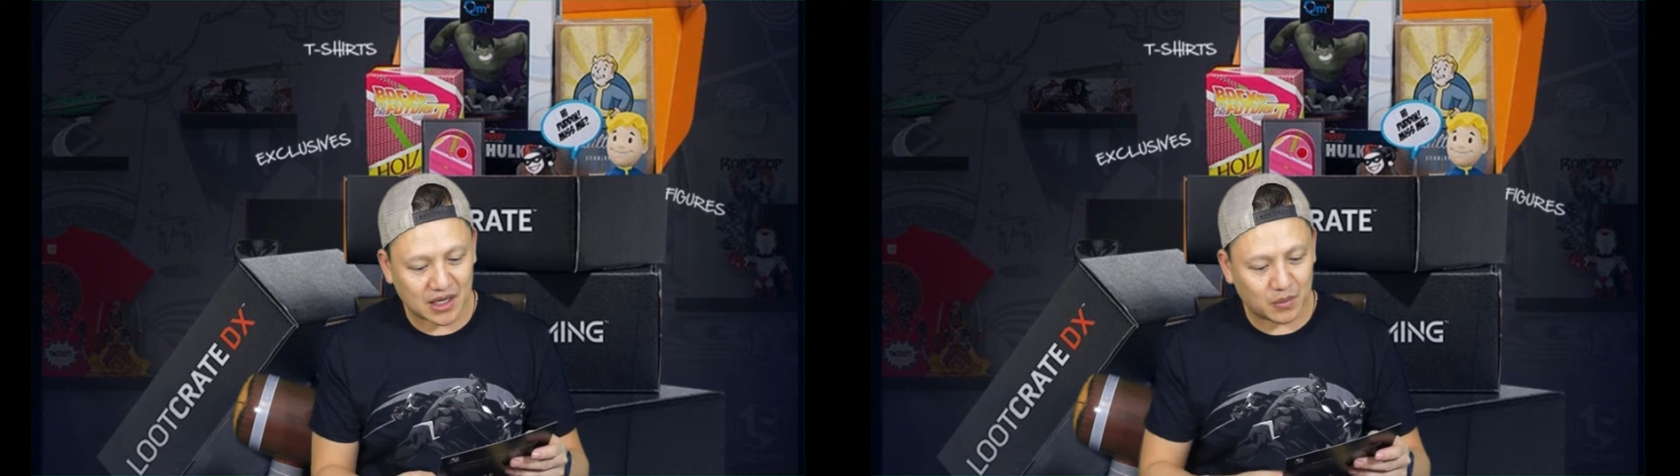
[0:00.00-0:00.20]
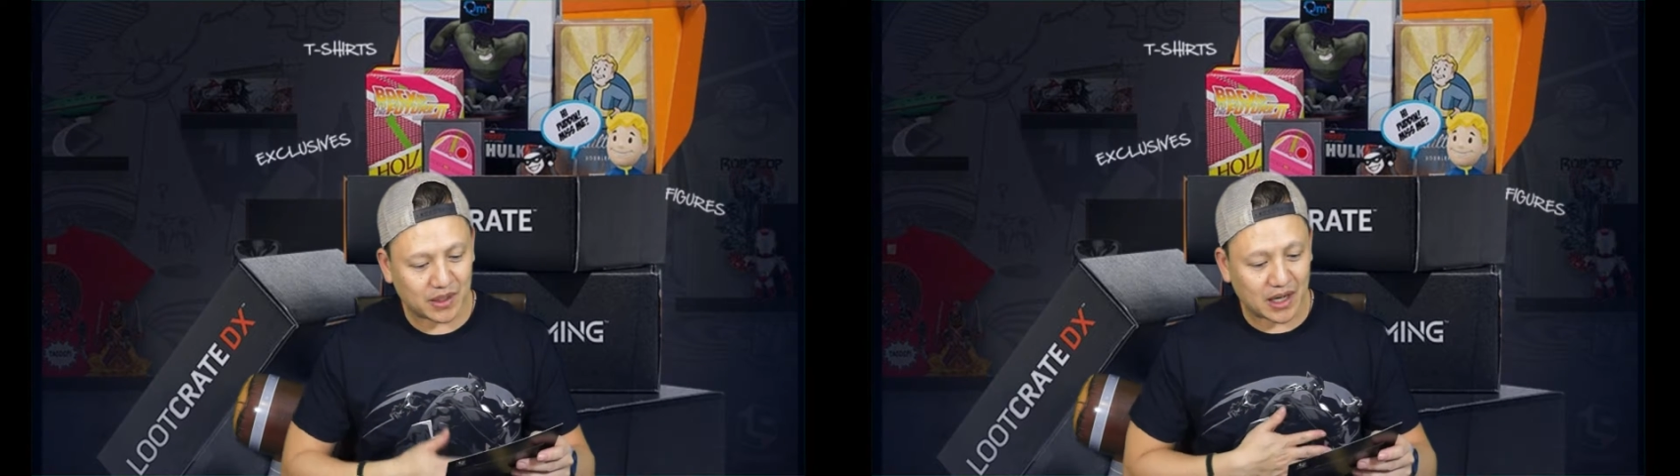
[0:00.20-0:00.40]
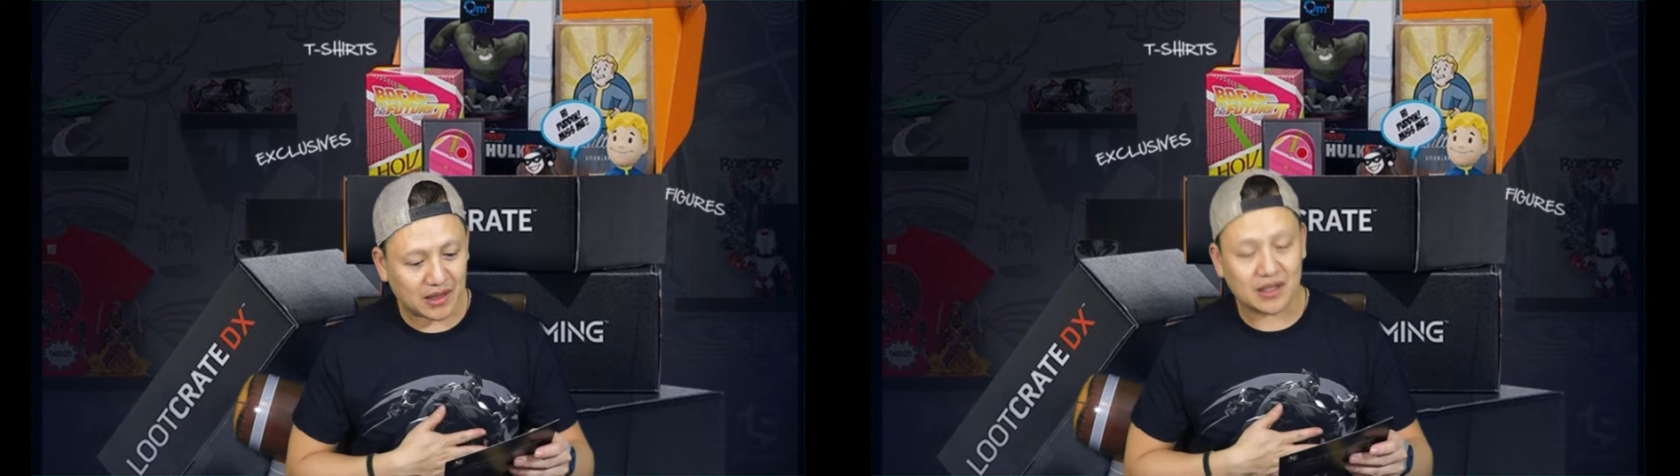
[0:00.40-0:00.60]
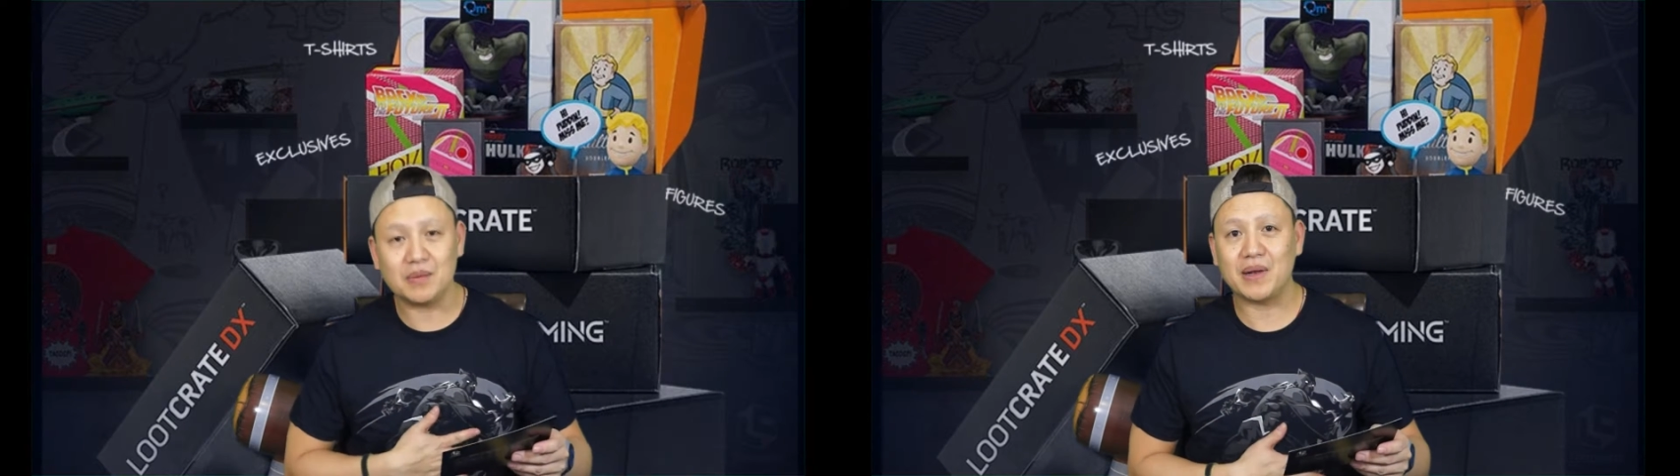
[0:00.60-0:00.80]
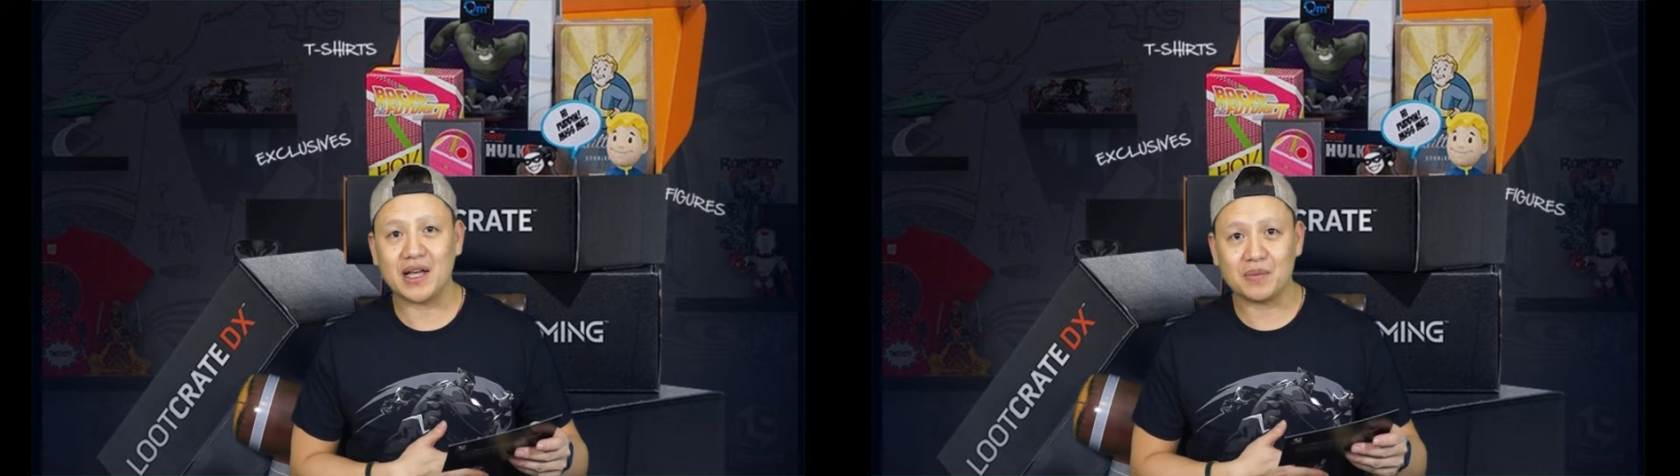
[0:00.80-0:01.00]
time we got
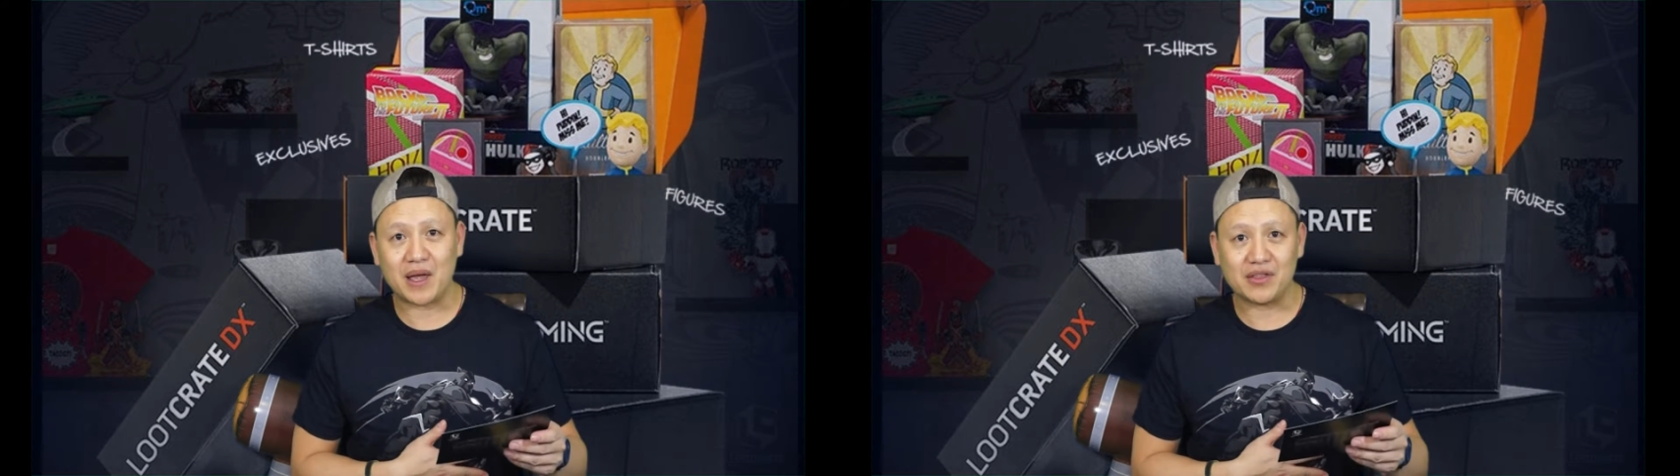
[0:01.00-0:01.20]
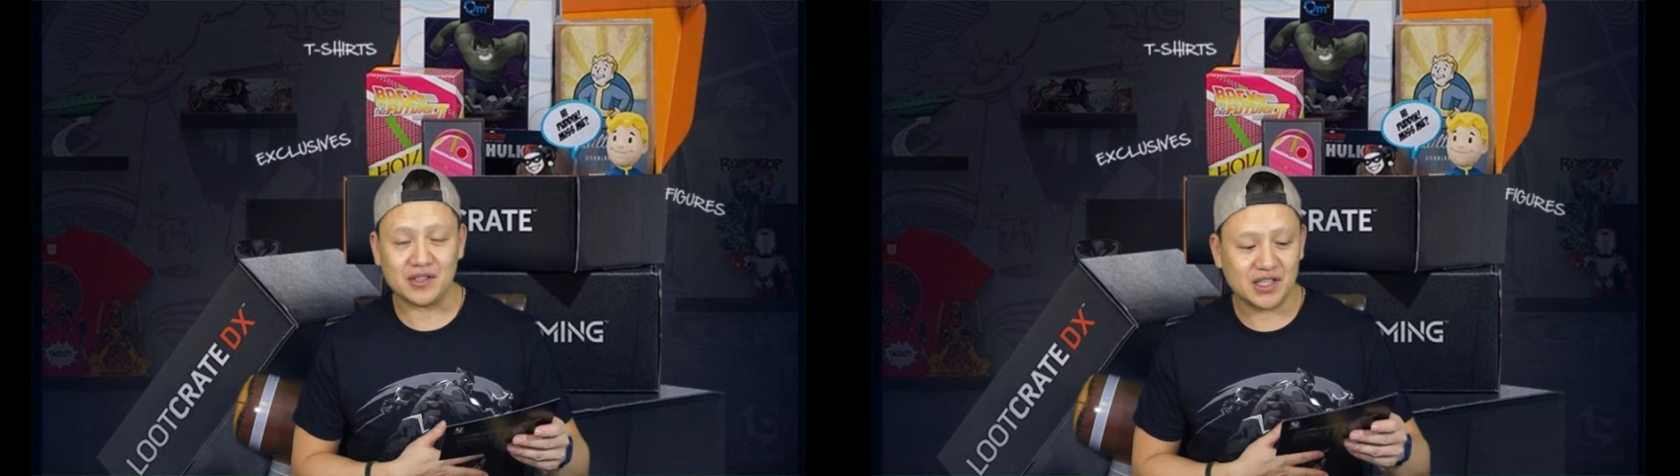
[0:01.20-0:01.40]
the Black Panther